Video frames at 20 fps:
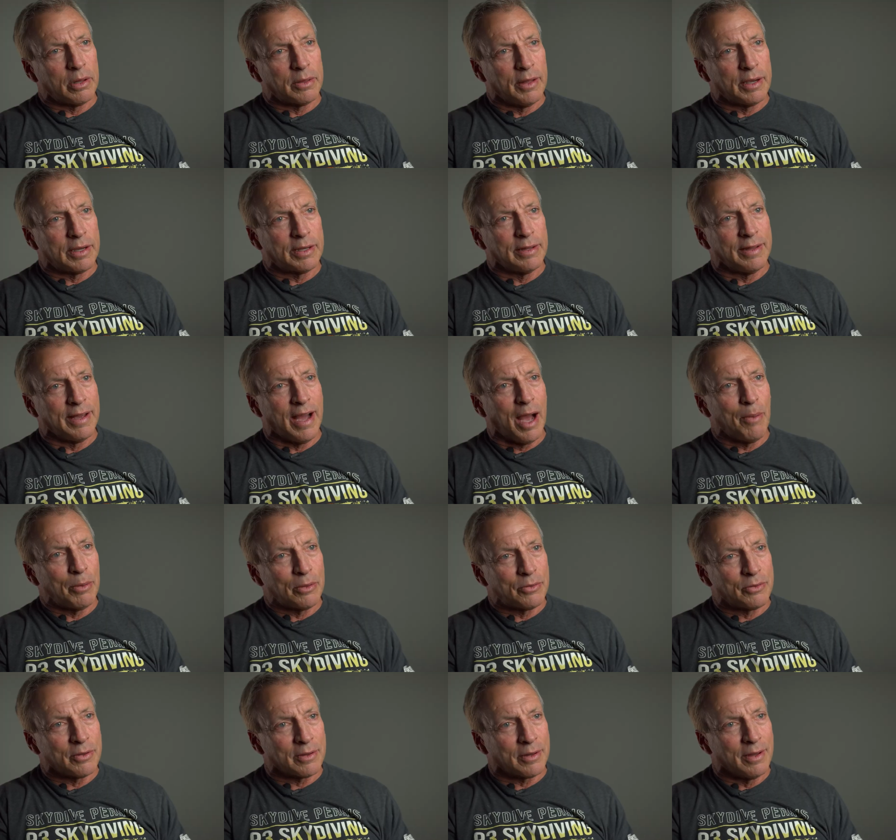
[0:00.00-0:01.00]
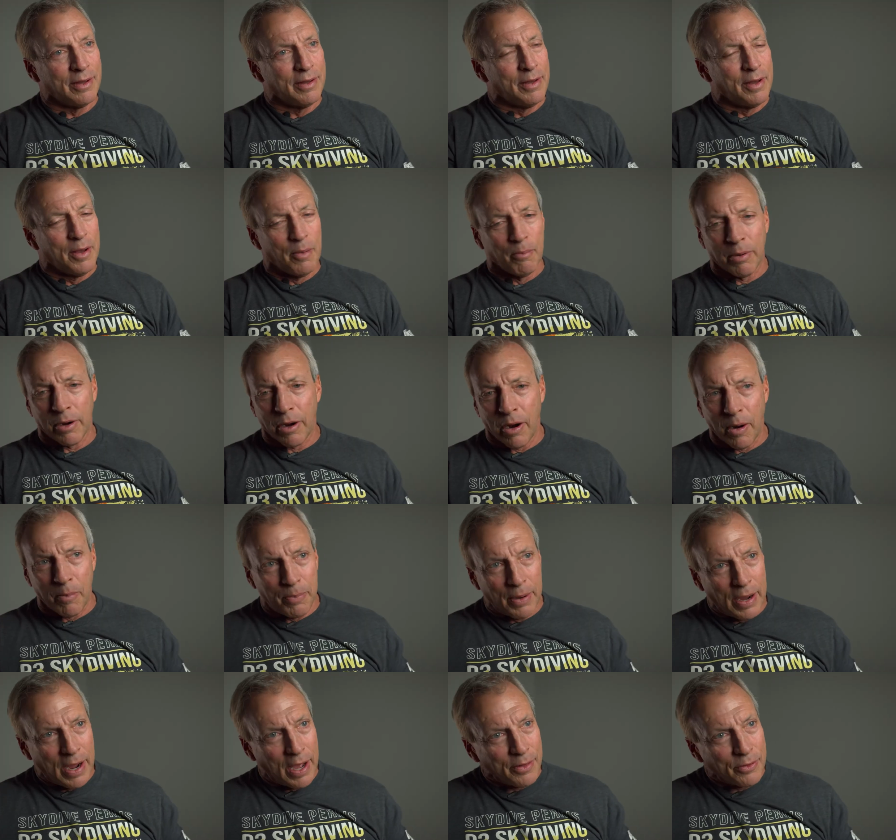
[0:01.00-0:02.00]
thinking the opposite. But our
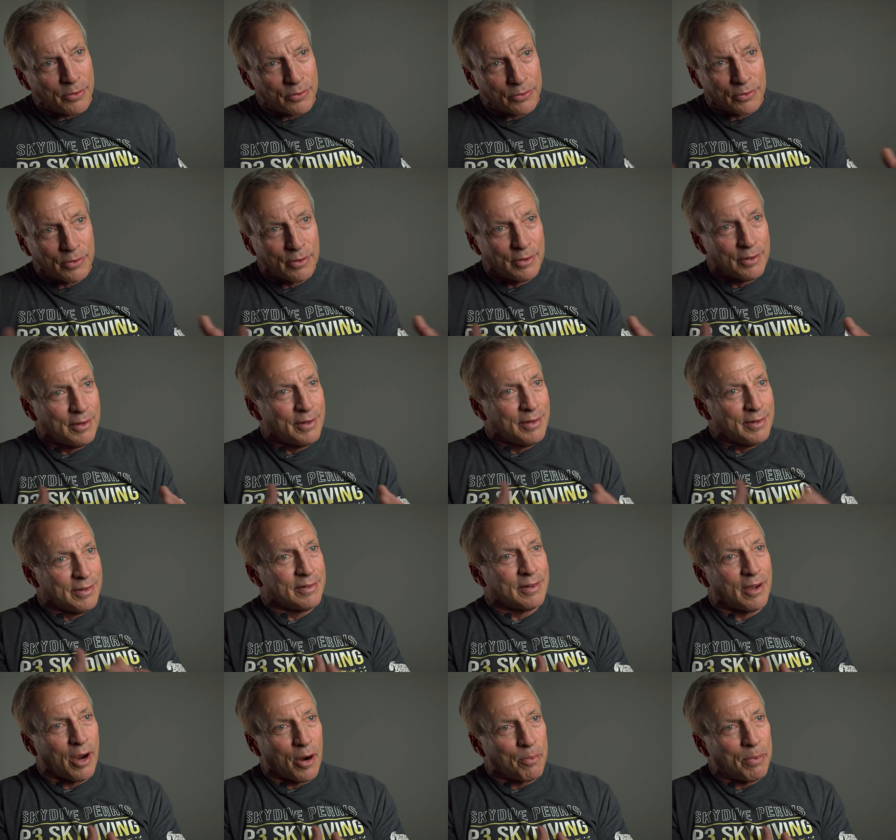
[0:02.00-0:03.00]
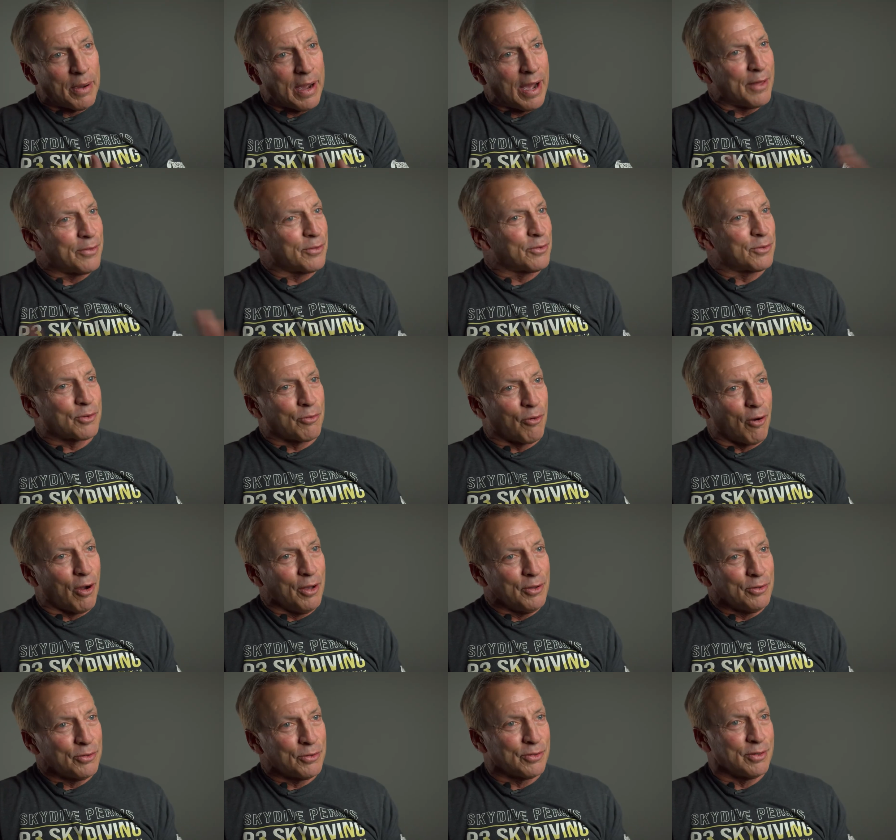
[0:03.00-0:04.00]
paths
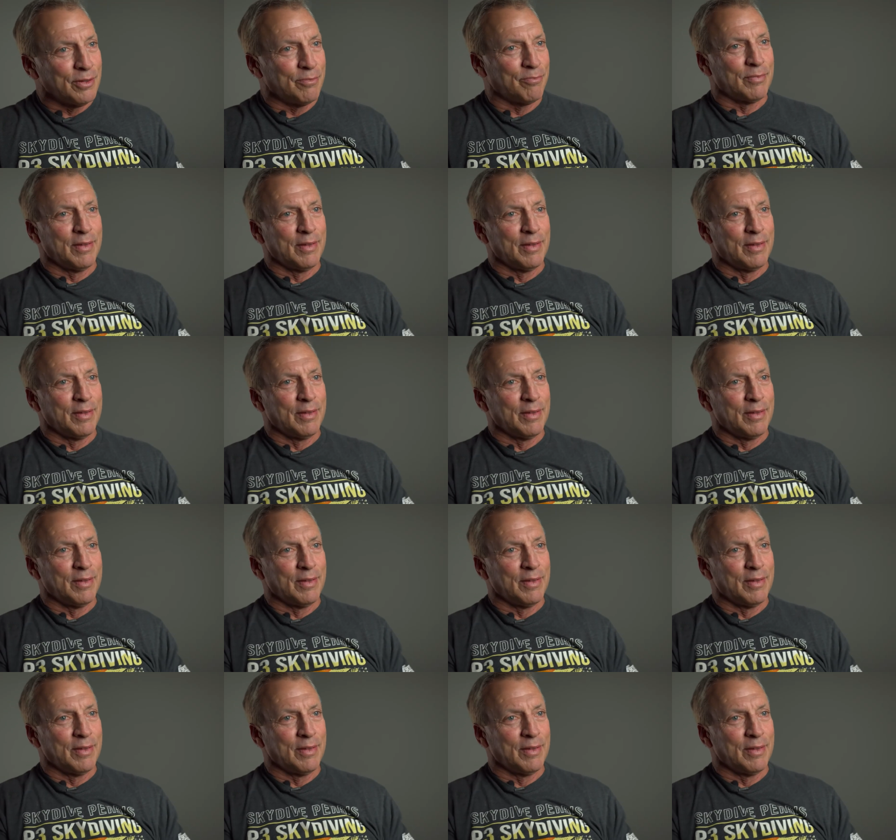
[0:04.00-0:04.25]
crossed.